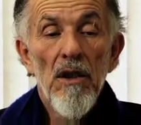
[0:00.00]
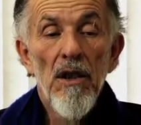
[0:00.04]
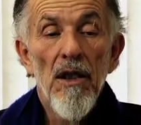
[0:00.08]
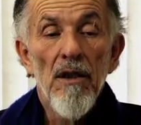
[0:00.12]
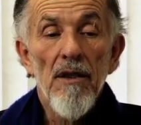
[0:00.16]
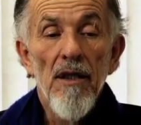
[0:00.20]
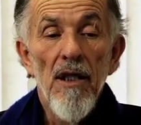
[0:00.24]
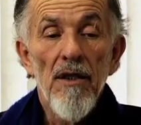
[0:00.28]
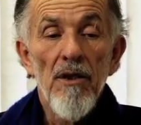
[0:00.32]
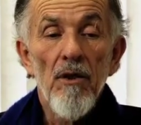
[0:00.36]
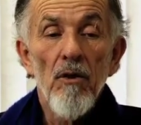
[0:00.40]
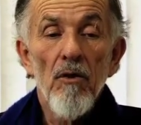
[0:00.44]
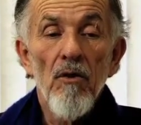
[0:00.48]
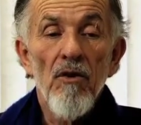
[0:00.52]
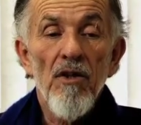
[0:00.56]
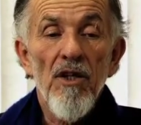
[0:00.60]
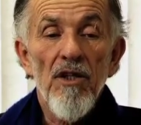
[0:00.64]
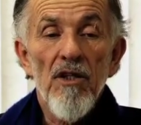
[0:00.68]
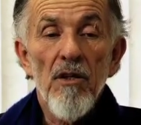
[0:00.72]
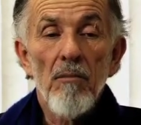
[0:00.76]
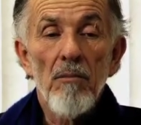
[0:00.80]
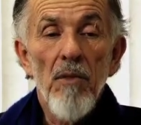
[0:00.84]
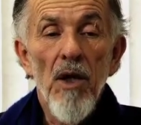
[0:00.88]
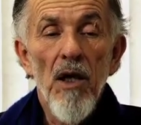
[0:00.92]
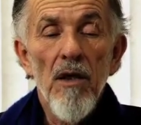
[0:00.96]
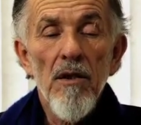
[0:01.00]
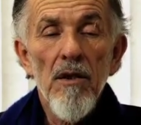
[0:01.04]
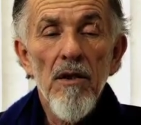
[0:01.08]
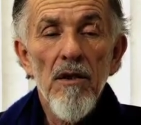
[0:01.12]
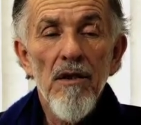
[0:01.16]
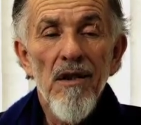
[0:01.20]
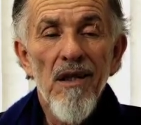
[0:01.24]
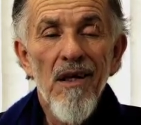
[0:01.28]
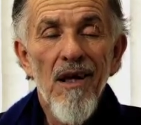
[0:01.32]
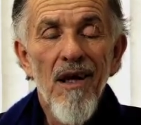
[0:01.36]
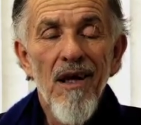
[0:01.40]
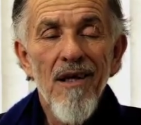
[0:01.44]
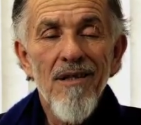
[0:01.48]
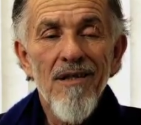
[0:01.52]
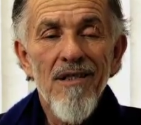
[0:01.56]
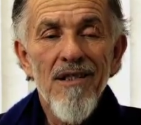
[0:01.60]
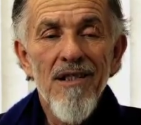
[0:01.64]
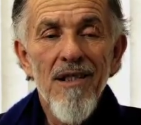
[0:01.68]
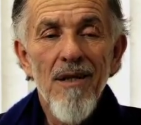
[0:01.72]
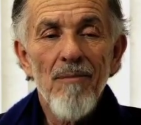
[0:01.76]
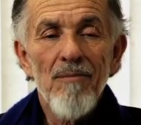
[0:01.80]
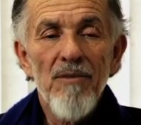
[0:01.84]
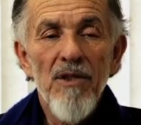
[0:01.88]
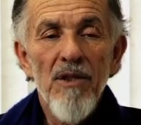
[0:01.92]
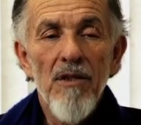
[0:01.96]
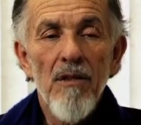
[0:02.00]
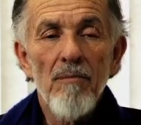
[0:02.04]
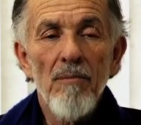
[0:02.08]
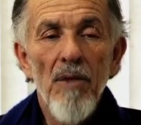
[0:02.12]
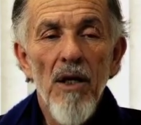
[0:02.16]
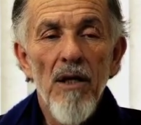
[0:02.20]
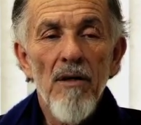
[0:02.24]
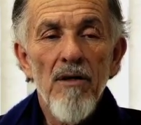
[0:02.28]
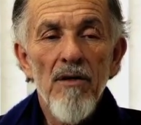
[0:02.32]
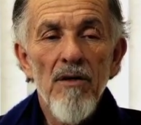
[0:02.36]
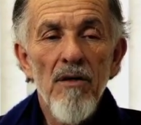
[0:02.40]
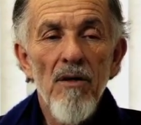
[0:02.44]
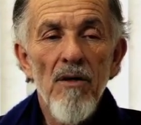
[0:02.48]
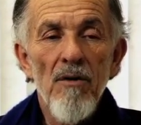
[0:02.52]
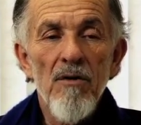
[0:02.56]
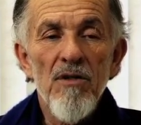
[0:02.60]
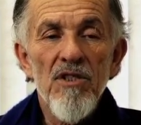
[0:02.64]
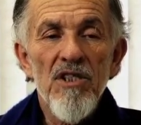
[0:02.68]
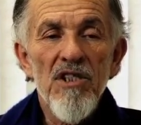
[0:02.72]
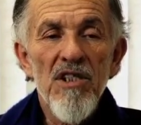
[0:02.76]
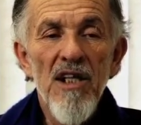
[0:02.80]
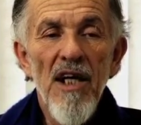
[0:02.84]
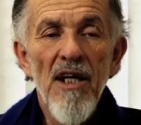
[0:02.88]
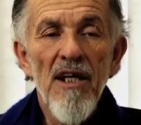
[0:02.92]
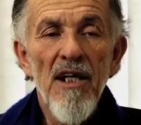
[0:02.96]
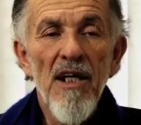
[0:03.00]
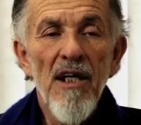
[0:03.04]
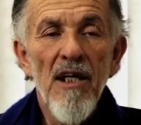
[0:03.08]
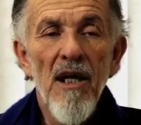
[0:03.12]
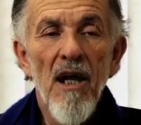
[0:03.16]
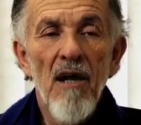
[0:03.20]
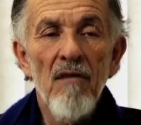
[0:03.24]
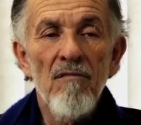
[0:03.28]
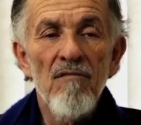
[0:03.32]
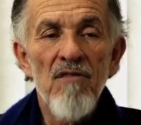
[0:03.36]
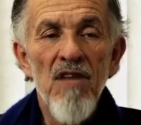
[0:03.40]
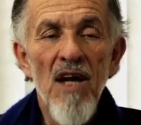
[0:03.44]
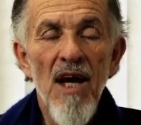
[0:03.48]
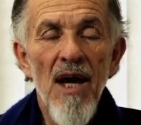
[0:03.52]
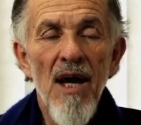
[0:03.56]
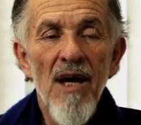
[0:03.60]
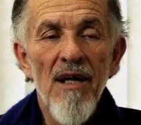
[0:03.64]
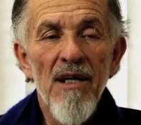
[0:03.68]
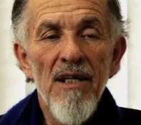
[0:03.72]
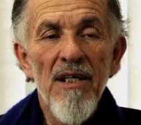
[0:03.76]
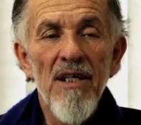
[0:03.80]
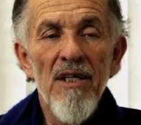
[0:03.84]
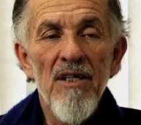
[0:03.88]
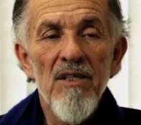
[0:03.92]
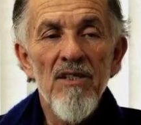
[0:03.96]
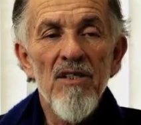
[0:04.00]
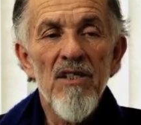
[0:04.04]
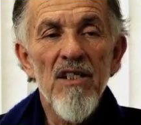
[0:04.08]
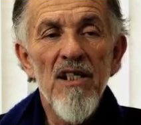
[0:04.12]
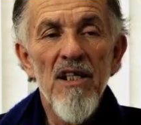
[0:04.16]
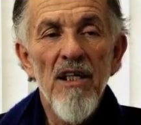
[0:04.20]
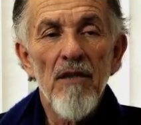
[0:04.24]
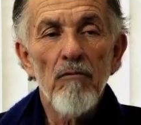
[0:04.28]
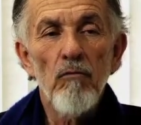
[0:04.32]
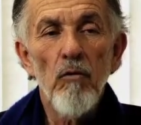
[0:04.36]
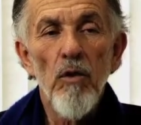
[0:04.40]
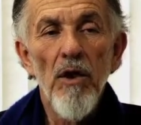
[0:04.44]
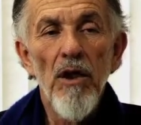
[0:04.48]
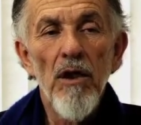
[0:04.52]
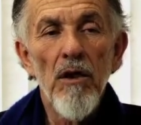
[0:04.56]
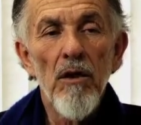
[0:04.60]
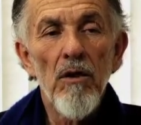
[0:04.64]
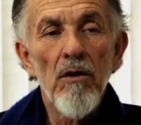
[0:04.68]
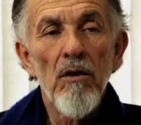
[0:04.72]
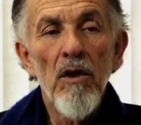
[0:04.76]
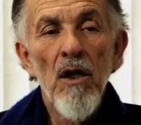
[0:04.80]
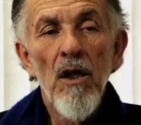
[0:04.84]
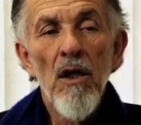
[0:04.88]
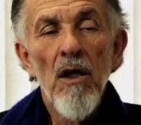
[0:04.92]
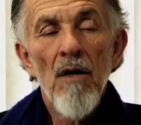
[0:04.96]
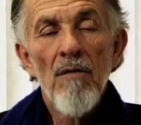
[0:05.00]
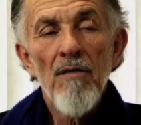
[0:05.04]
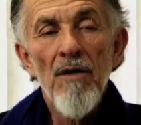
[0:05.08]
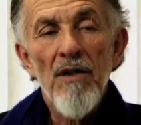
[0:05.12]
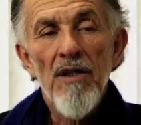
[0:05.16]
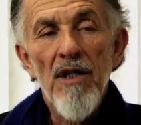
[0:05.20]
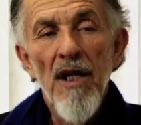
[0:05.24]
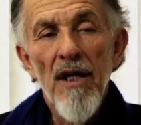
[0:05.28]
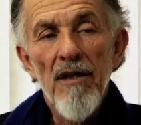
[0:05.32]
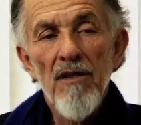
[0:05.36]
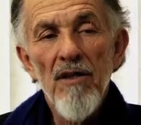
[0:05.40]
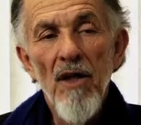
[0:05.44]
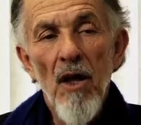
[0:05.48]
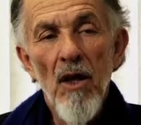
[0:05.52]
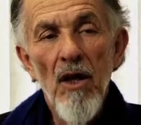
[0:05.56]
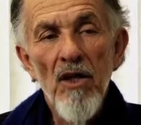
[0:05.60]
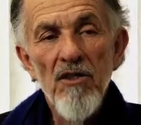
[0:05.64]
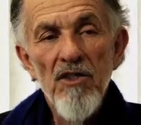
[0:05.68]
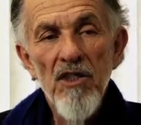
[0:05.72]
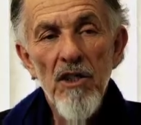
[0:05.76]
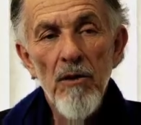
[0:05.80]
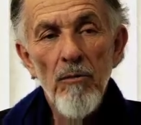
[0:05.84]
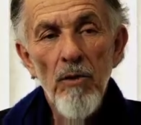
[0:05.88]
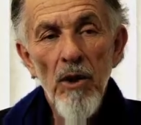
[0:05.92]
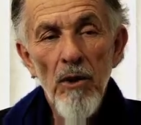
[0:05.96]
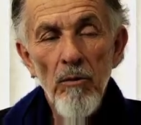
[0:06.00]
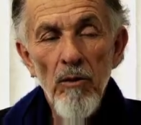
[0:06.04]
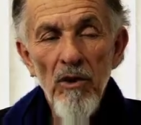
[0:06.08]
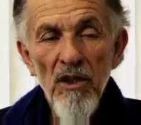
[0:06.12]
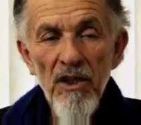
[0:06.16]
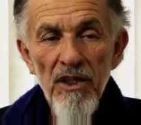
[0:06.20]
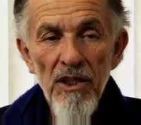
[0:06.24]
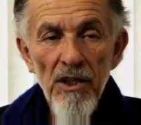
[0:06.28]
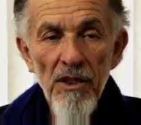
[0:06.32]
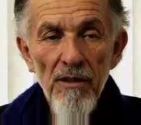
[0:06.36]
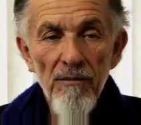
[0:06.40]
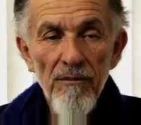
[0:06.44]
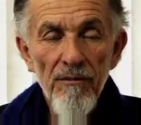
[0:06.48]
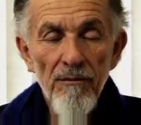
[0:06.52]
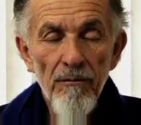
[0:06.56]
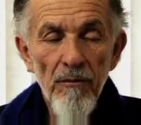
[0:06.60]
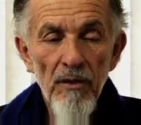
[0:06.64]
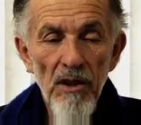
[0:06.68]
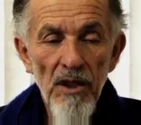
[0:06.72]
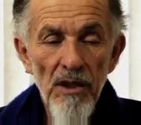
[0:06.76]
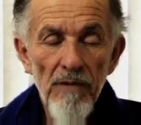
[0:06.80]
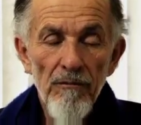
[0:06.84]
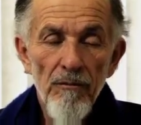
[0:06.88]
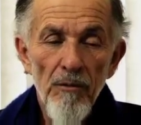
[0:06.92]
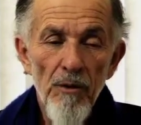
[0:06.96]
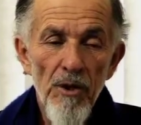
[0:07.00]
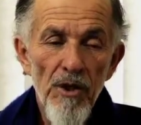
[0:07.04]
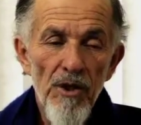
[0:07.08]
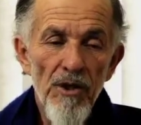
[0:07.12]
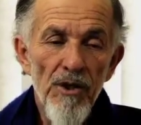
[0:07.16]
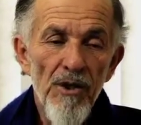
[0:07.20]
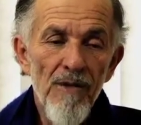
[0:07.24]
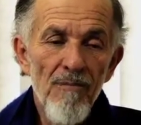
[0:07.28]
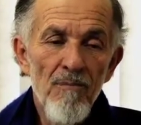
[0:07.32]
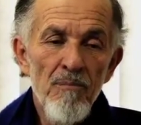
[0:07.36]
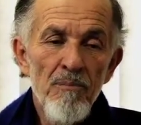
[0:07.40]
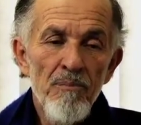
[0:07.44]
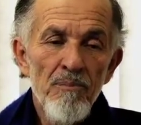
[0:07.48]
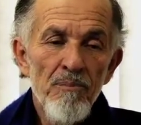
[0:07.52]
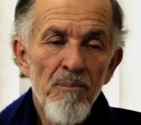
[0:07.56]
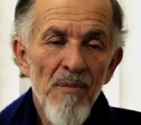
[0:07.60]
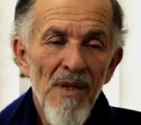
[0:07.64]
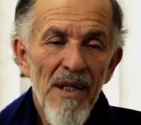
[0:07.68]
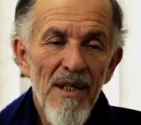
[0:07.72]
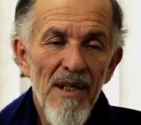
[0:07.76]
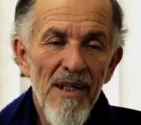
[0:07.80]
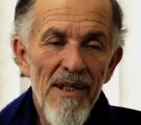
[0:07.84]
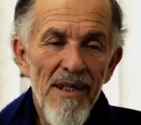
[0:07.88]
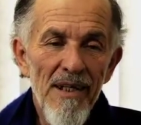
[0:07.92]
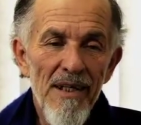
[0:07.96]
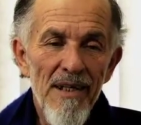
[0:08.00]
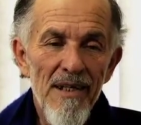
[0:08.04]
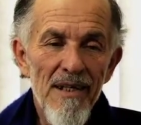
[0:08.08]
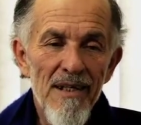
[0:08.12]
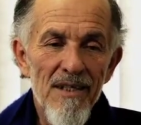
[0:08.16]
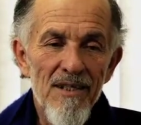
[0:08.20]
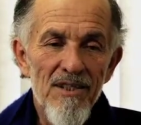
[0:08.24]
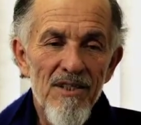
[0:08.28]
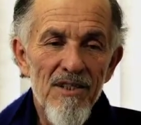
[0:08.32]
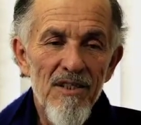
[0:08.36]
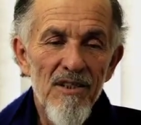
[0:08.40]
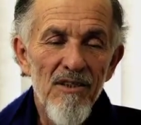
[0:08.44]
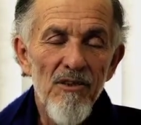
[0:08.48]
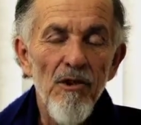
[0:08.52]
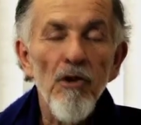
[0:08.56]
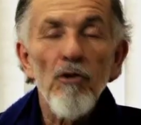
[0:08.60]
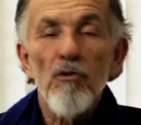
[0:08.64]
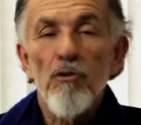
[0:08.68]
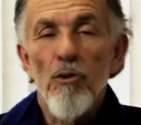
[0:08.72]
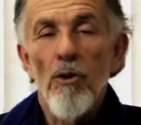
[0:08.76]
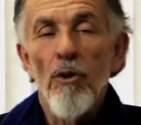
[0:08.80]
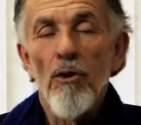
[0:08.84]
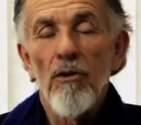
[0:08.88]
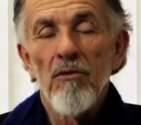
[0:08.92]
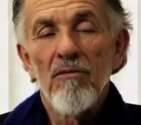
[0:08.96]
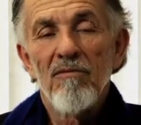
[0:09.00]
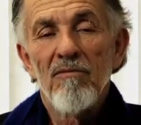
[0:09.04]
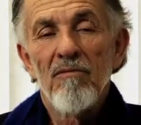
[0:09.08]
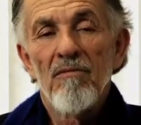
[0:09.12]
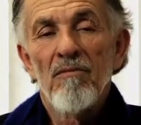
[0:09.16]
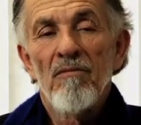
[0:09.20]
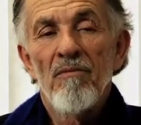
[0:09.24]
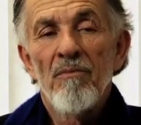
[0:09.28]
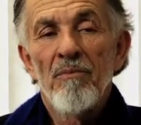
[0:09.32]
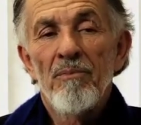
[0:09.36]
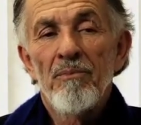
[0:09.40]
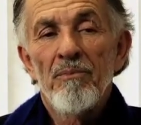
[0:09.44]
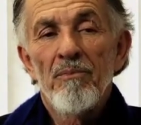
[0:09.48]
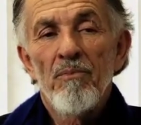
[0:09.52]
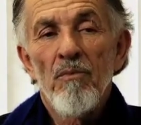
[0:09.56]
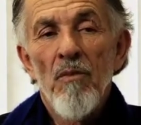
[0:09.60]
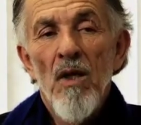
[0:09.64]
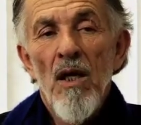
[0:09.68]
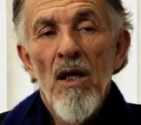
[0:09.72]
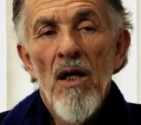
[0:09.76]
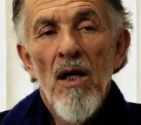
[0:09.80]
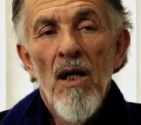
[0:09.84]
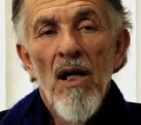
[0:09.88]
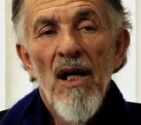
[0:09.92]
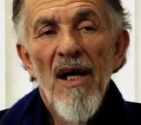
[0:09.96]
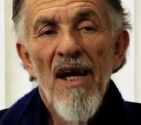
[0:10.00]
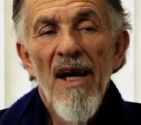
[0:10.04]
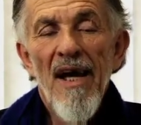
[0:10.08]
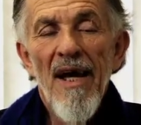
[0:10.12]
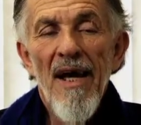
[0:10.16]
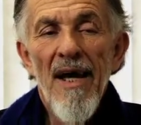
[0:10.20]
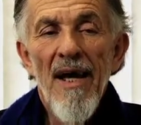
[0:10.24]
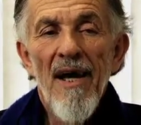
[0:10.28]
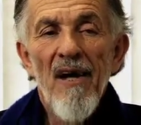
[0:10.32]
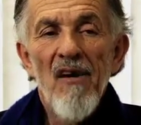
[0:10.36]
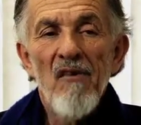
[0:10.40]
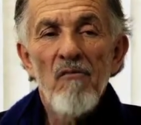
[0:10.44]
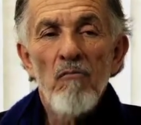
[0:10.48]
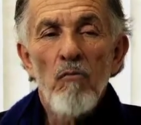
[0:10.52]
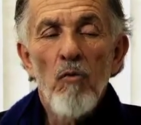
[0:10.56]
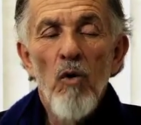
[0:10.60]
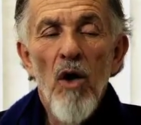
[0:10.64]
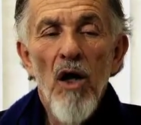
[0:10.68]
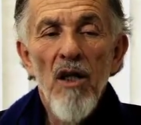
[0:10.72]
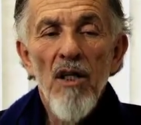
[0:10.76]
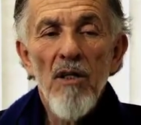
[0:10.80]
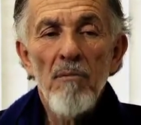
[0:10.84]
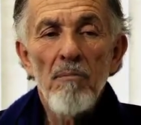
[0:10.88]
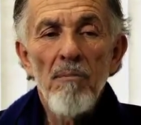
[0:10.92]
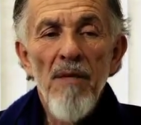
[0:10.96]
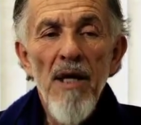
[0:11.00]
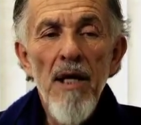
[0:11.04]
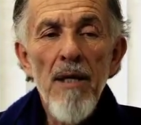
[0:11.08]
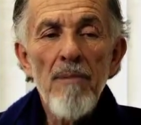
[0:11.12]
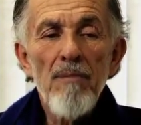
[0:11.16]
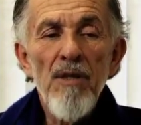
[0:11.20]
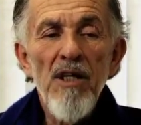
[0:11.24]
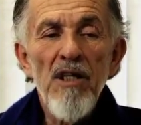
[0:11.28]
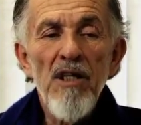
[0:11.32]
And I know that the modern concept and the modern understanding of that is that, well, the technology we live with is neutral. And while it may